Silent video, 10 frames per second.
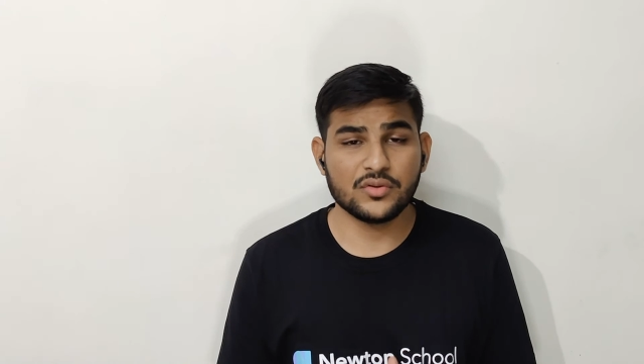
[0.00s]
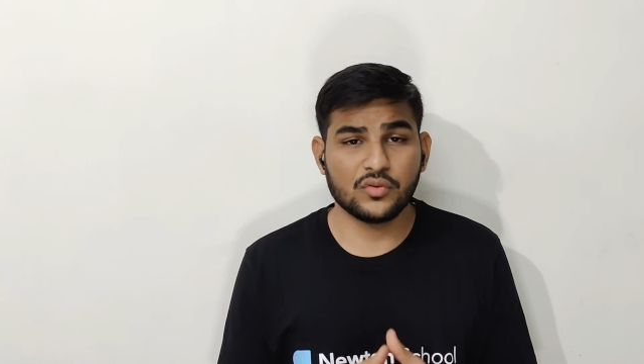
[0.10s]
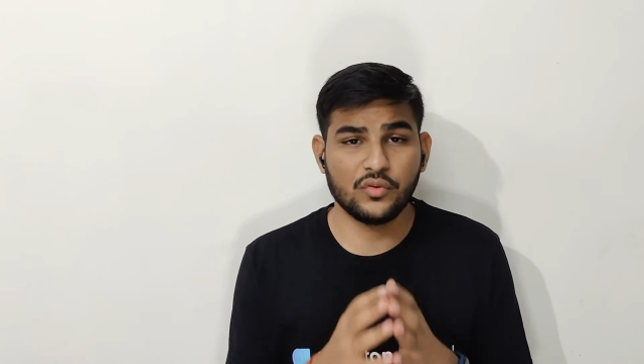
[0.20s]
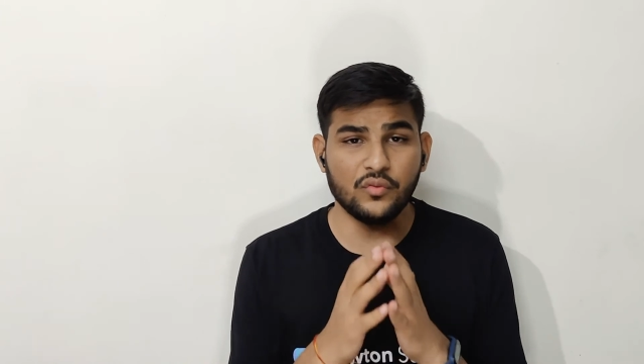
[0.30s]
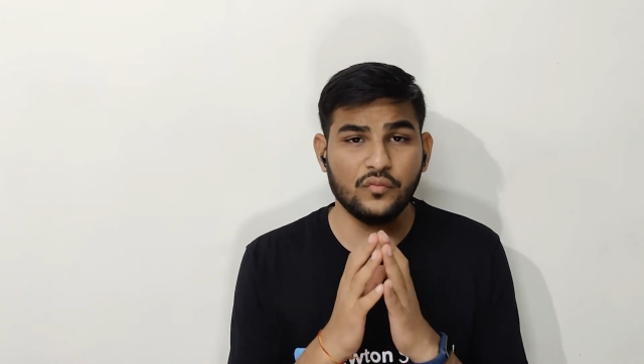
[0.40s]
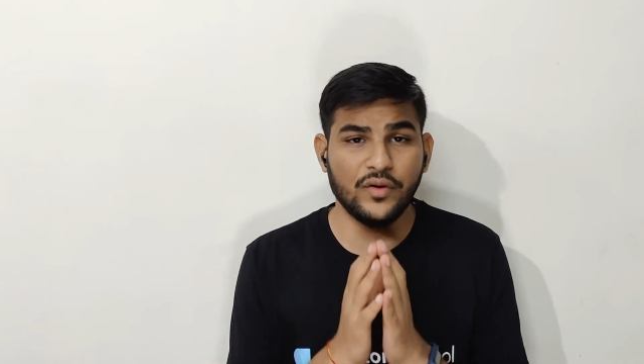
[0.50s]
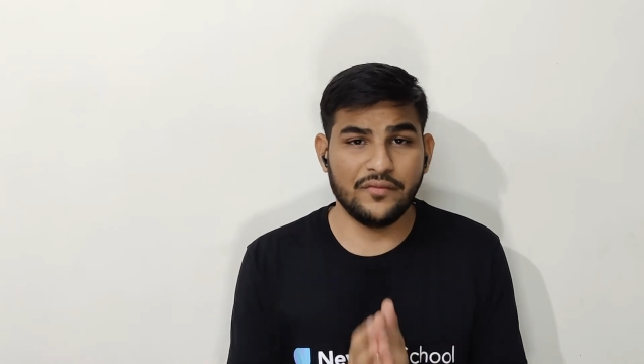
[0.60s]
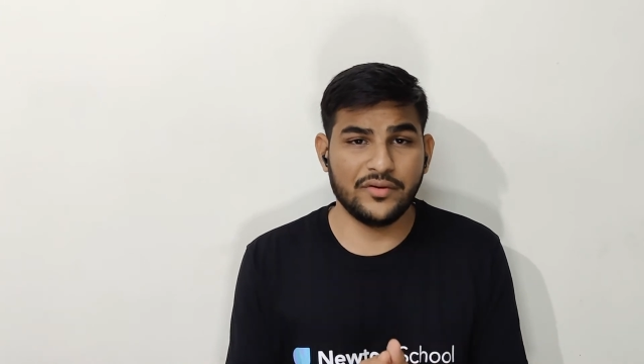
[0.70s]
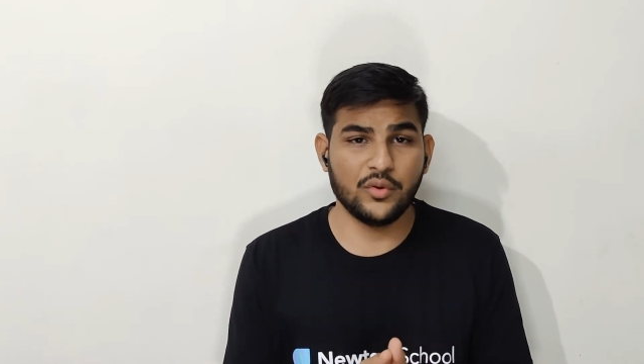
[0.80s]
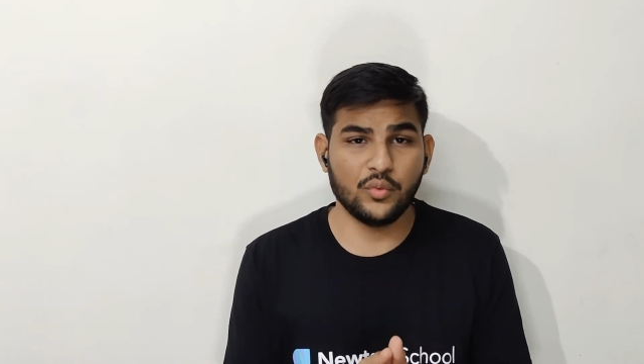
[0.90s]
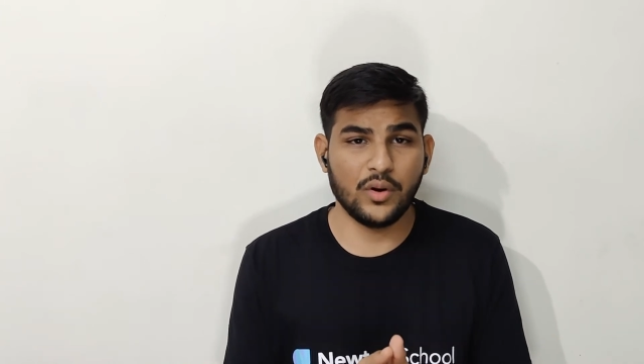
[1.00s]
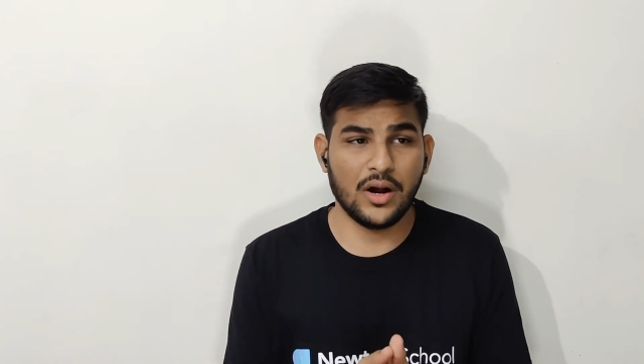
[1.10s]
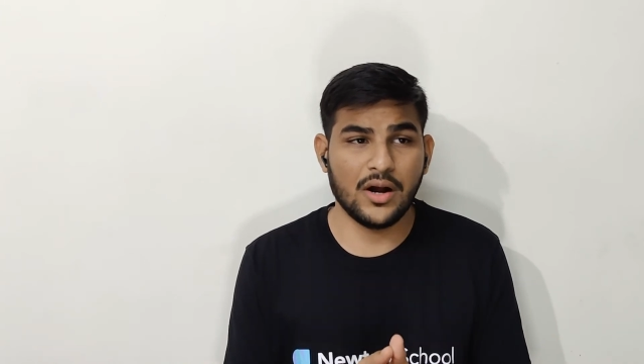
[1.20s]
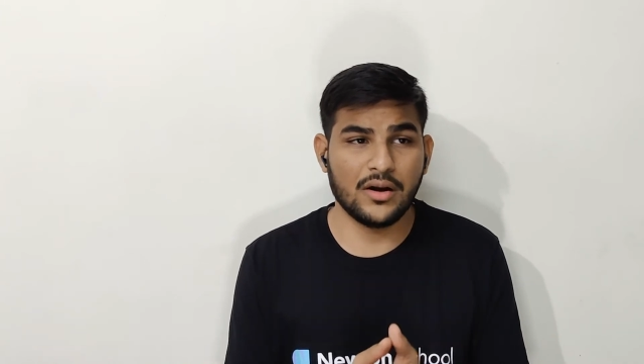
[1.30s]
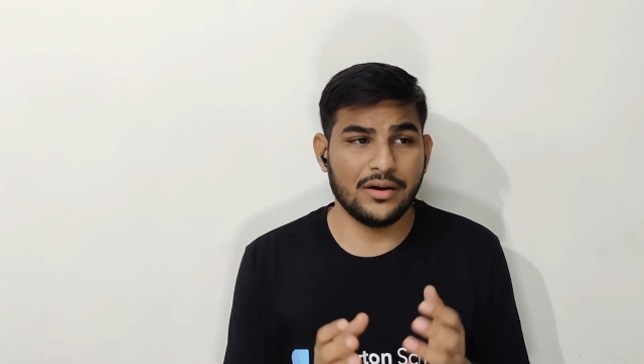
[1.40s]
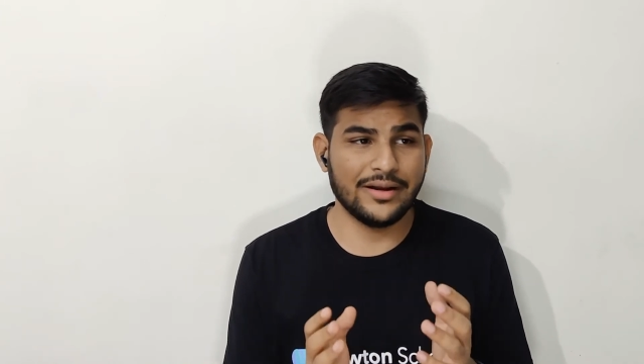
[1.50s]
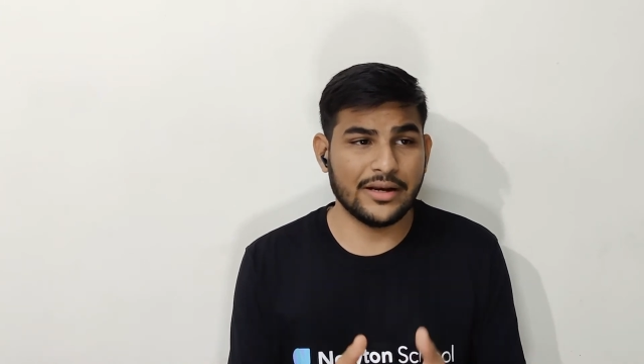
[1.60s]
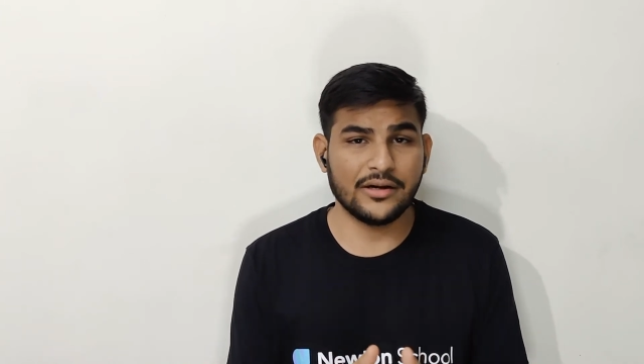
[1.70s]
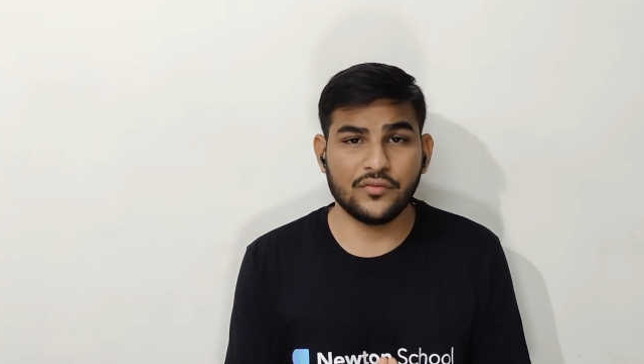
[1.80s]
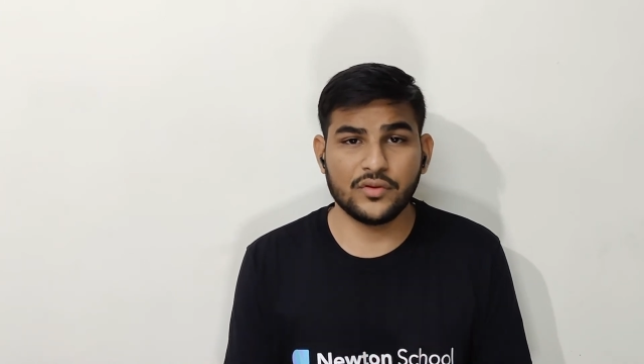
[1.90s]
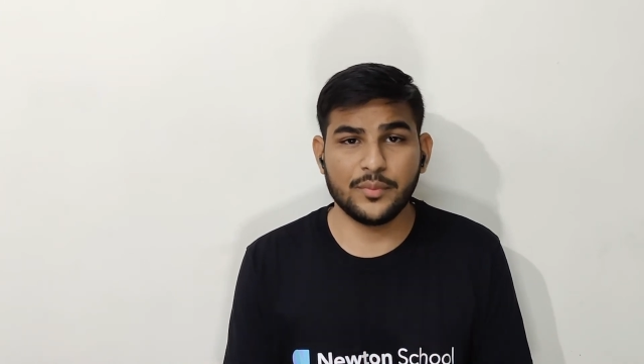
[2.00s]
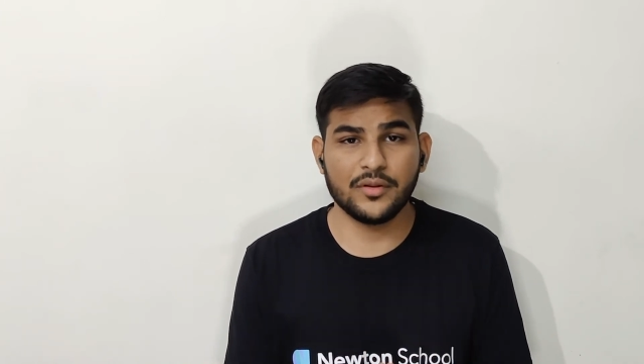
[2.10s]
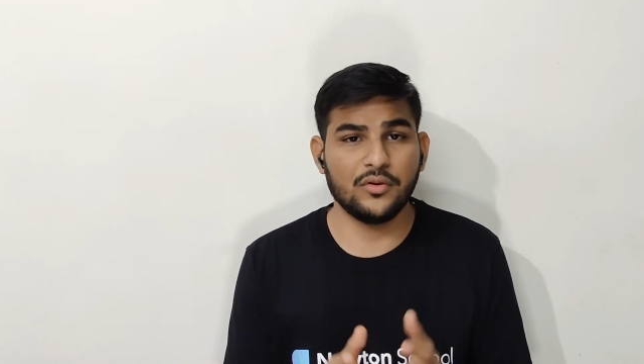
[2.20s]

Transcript: So whenever you are connected with the person,